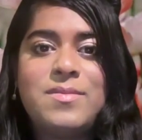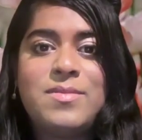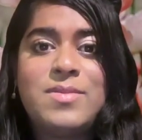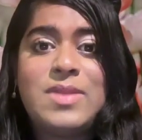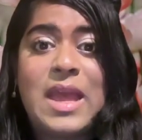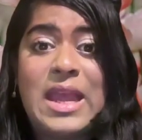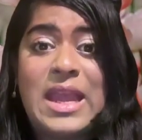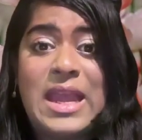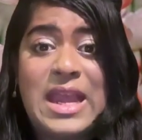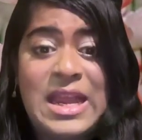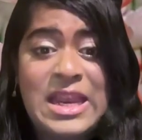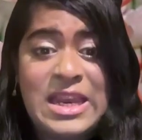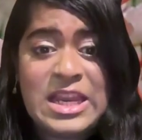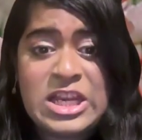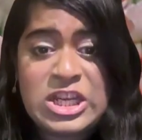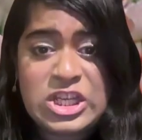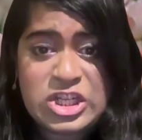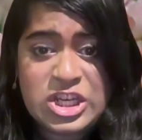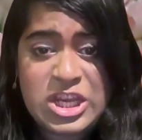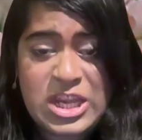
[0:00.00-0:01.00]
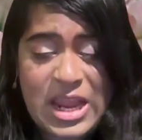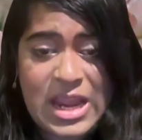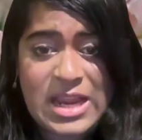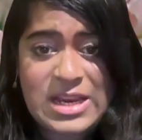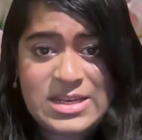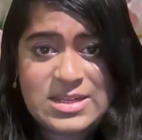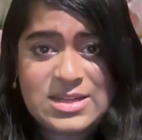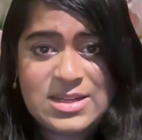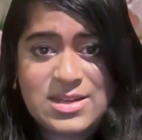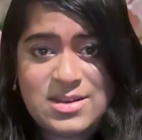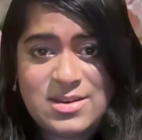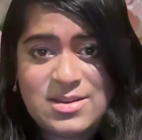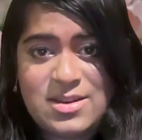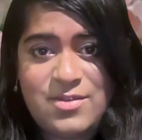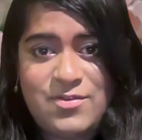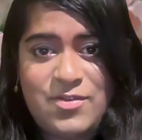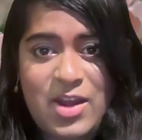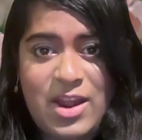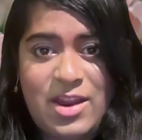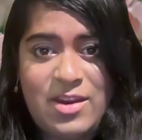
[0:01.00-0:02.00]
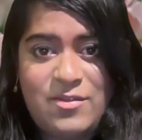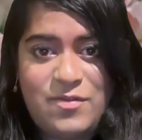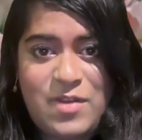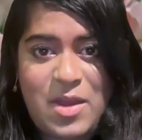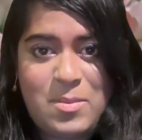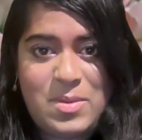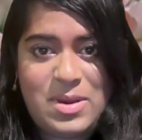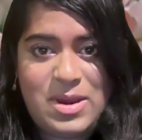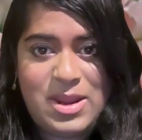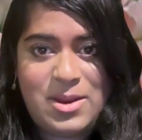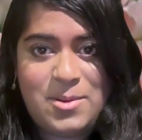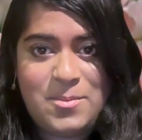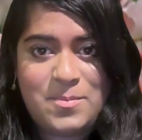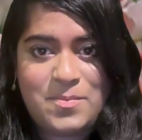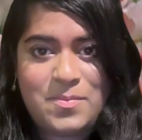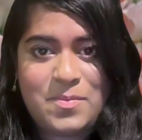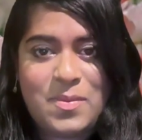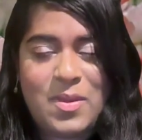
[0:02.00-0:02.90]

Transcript: the initiated Divine Feminine,